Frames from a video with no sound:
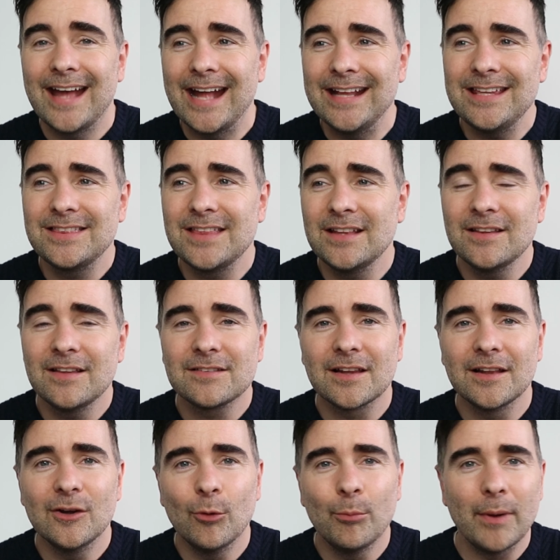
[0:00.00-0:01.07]
anything that's a
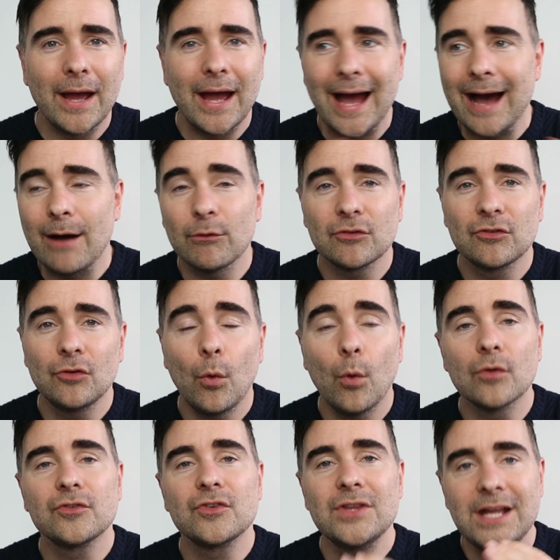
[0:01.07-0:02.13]
little bit out of
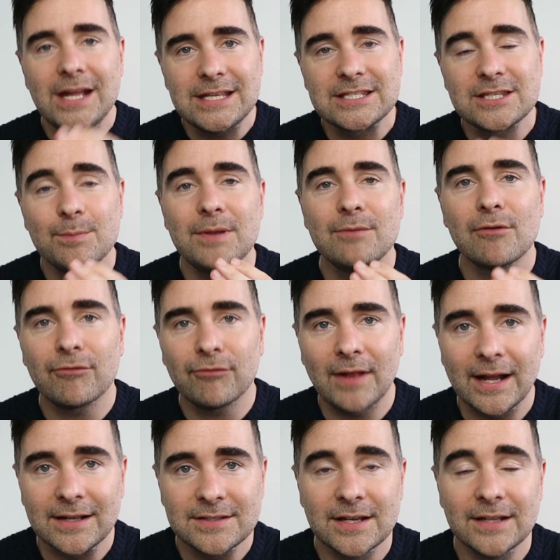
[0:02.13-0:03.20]
sorts needs to be
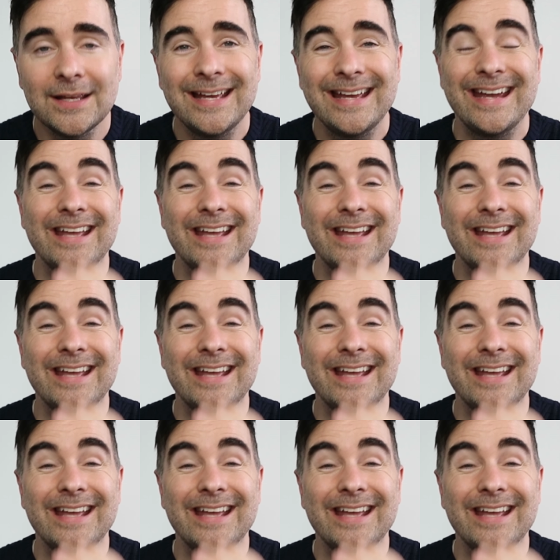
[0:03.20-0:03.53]
reflected